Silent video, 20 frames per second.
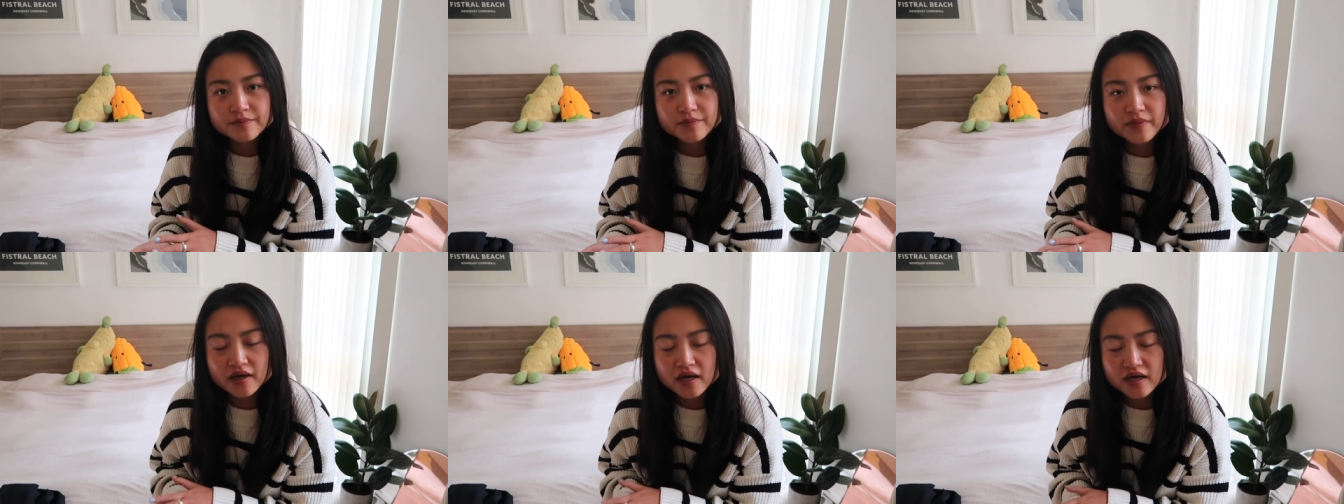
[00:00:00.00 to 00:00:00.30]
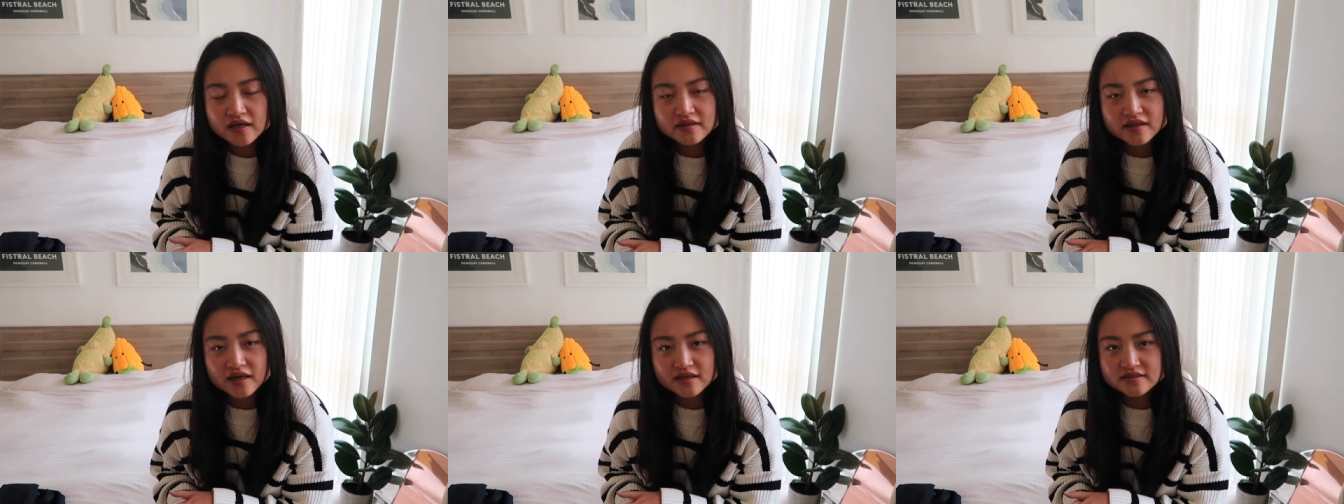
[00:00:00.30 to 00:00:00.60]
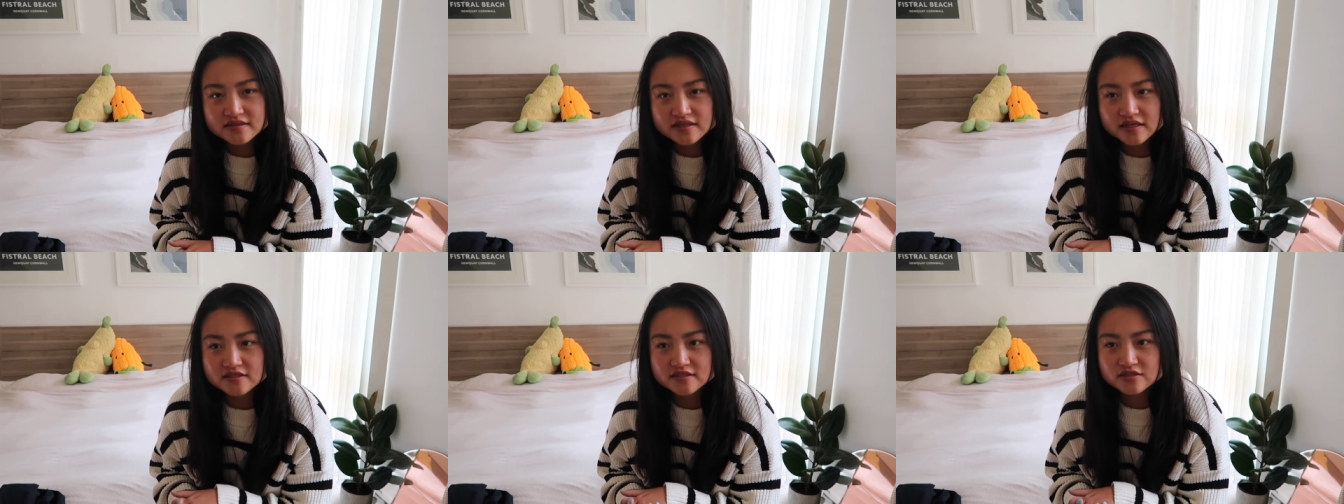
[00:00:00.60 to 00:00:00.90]
but in that
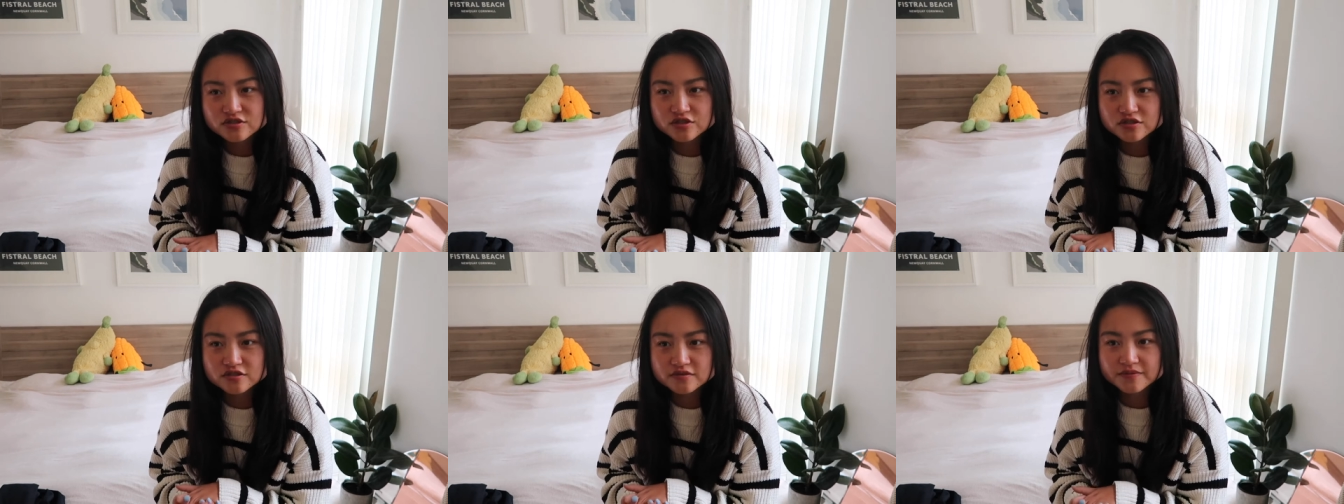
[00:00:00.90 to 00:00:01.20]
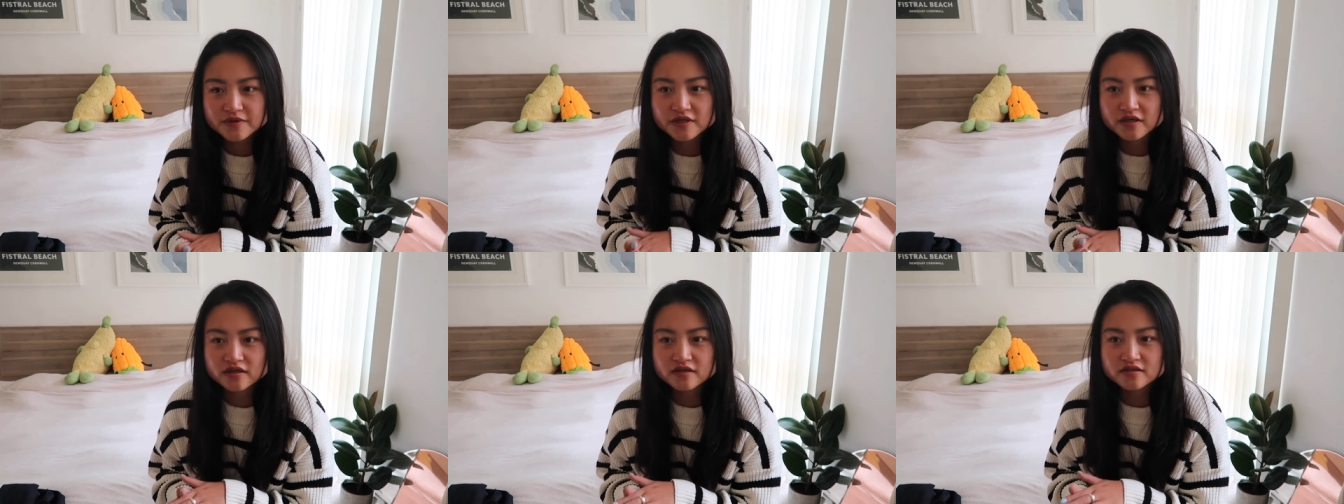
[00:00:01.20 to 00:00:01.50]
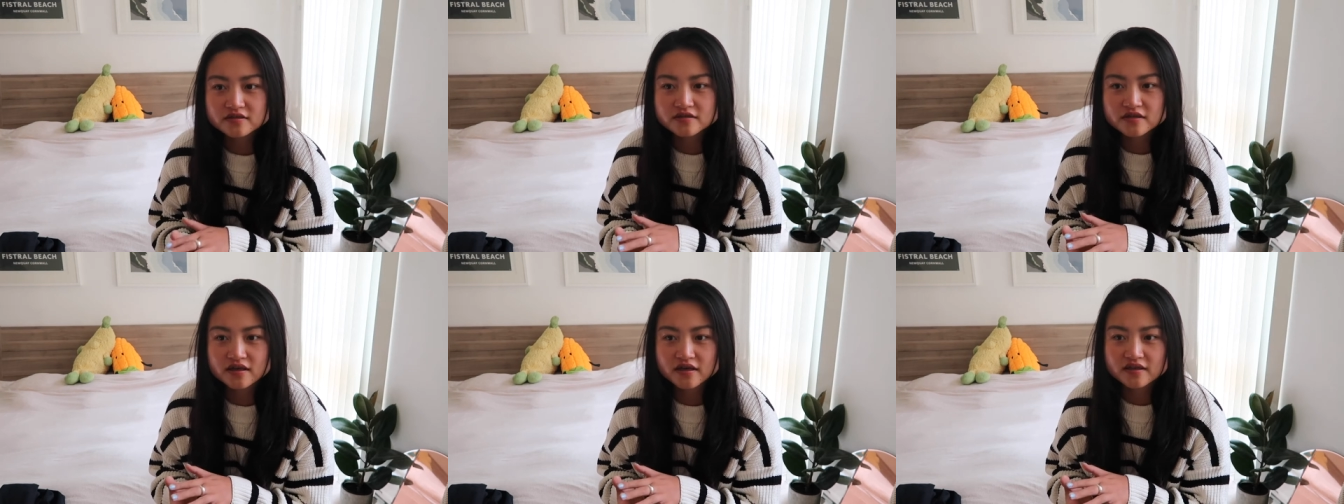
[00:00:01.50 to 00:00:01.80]
sense just
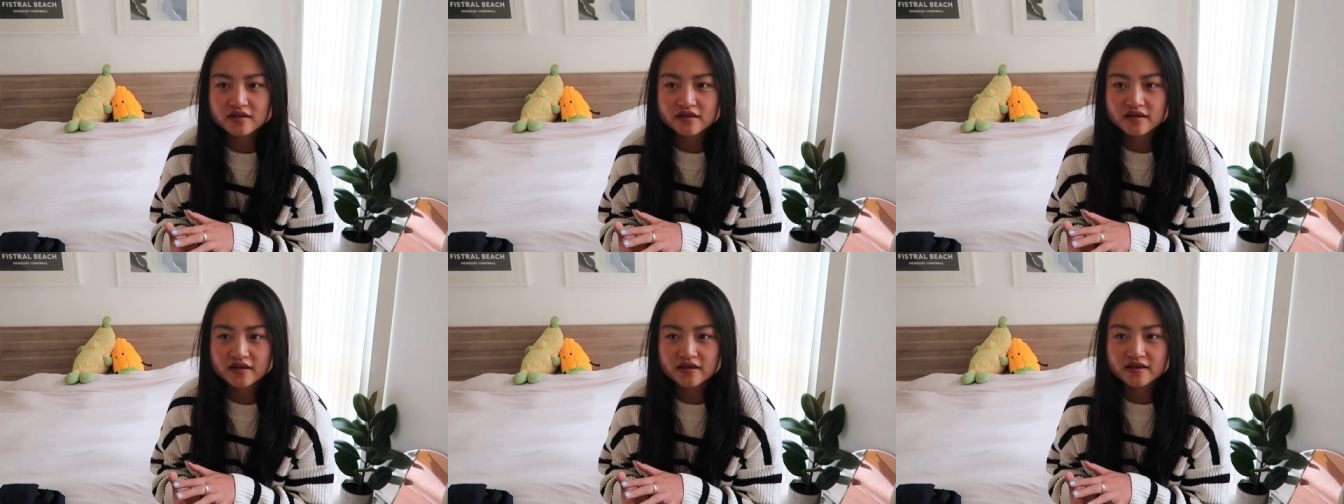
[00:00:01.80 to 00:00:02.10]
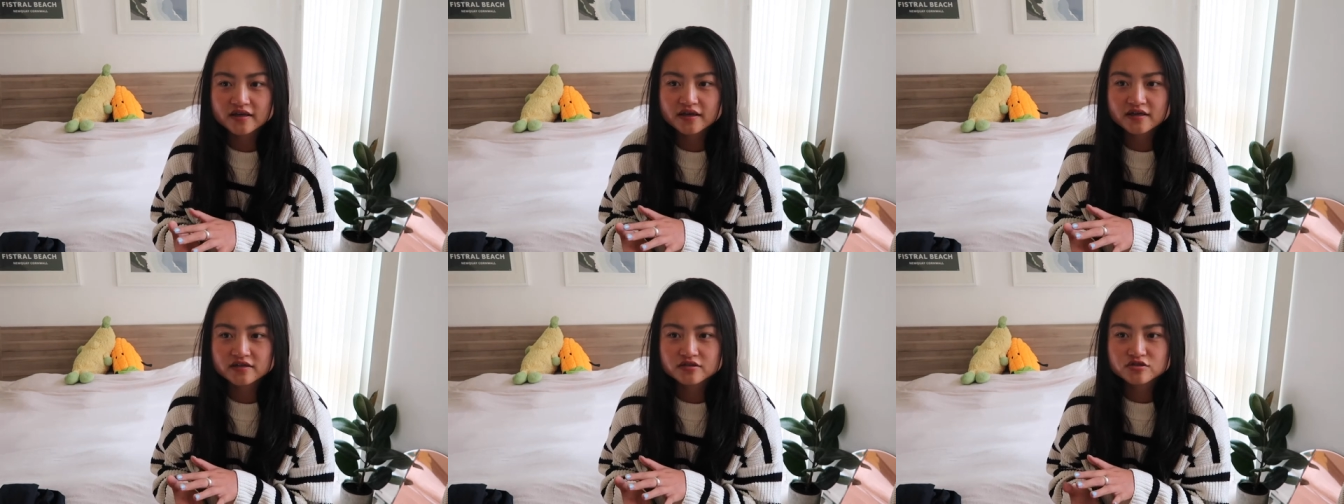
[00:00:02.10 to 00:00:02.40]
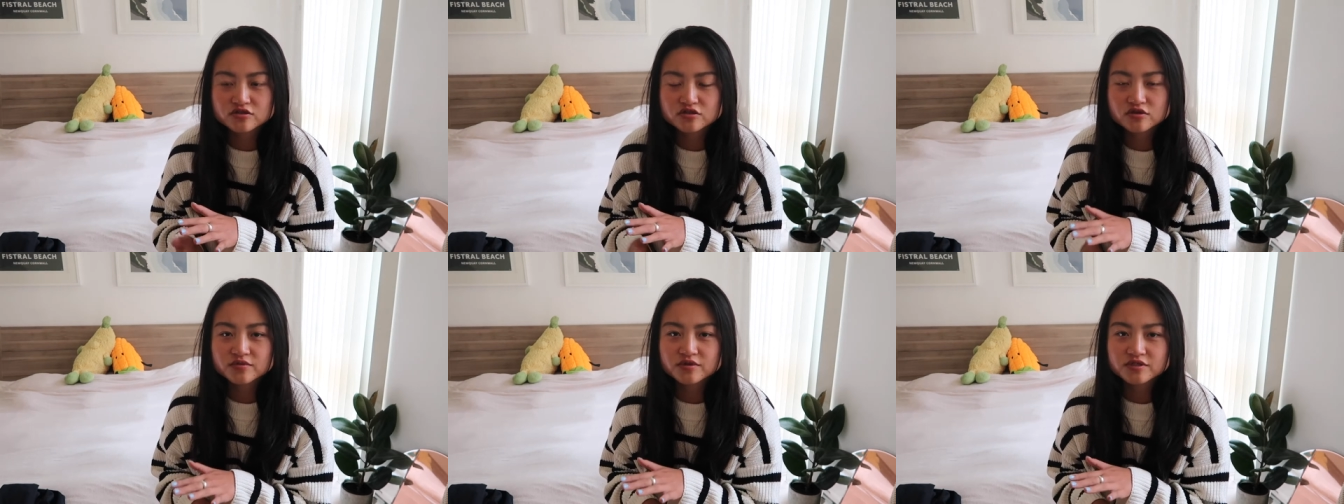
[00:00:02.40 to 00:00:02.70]
because I think I get
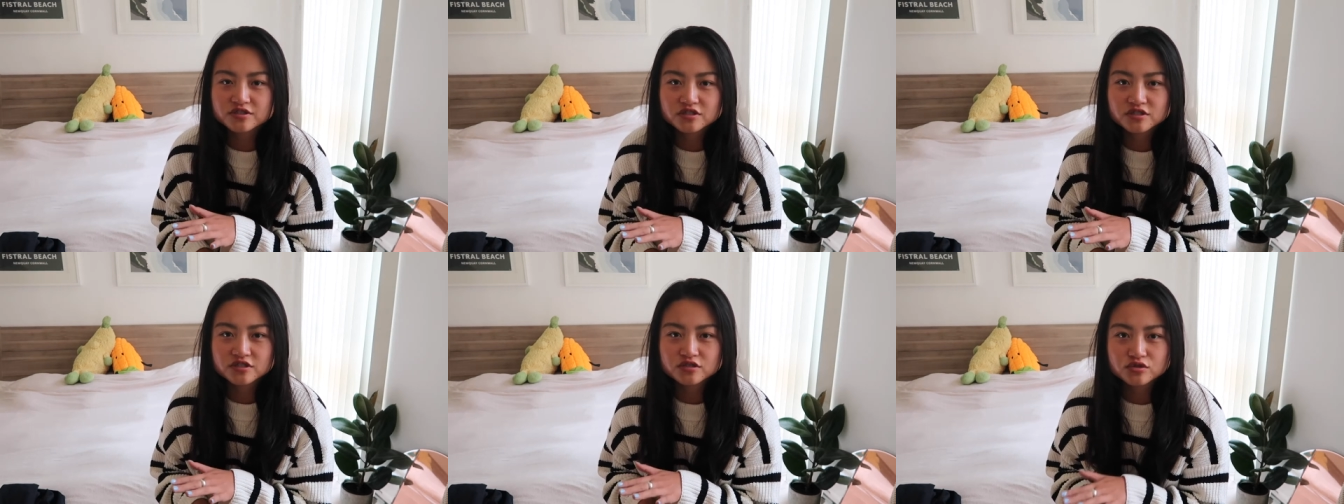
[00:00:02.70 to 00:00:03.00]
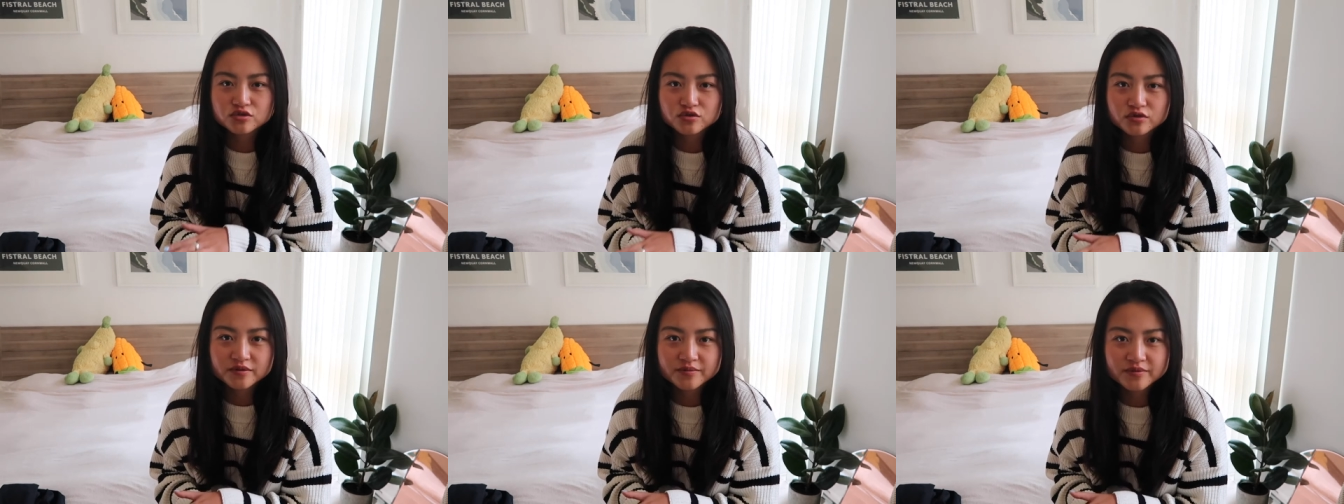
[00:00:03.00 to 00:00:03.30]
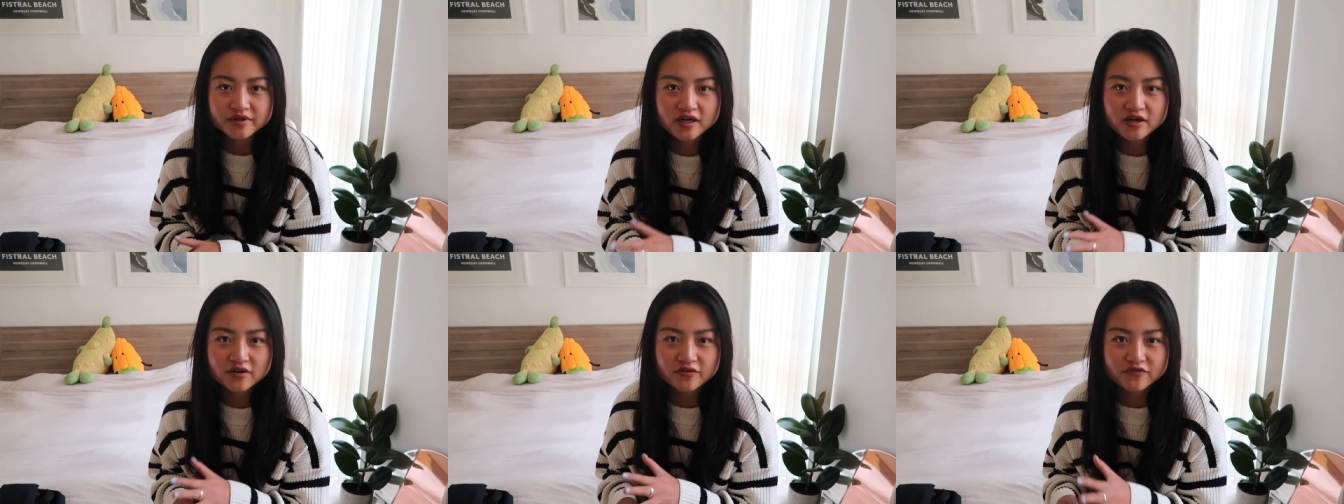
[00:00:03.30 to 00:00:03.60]
so much
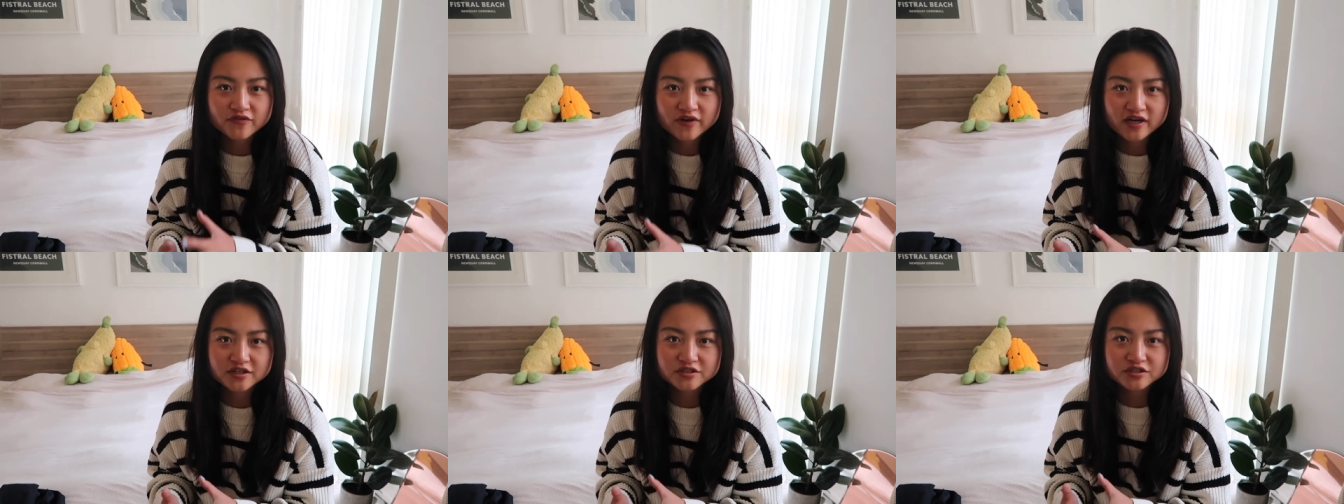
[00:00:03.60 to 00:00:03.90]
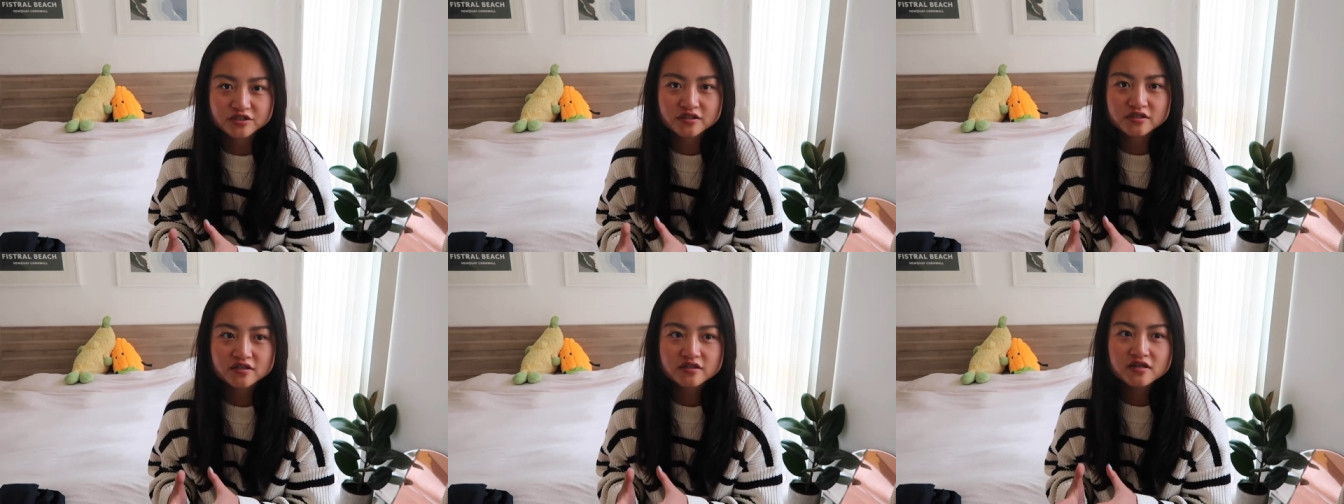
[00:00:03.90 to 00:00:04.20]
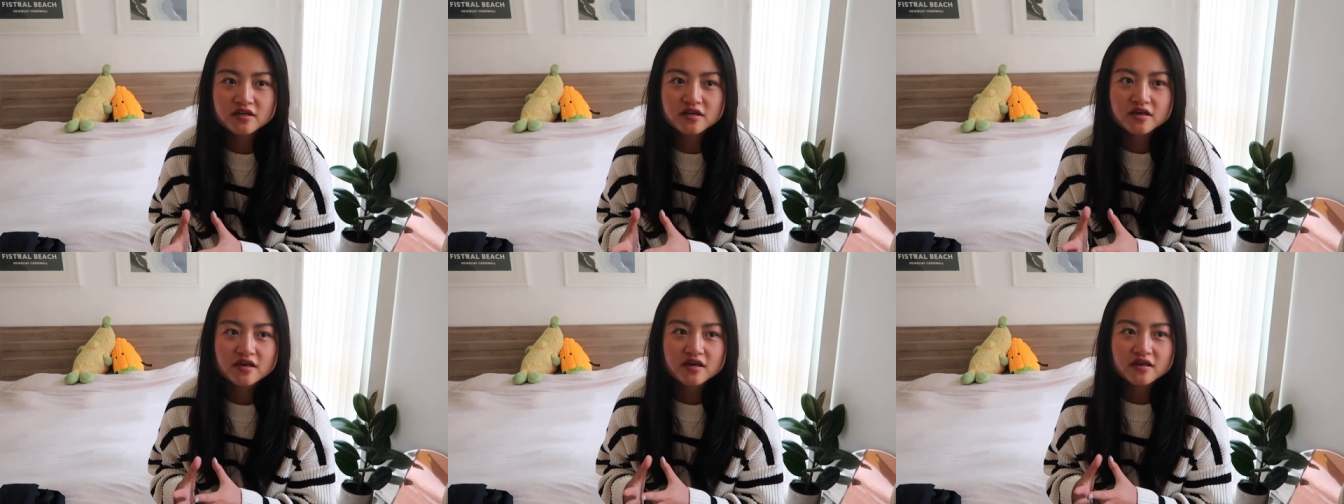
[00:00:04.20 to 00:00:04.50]
enjoyment out of fashion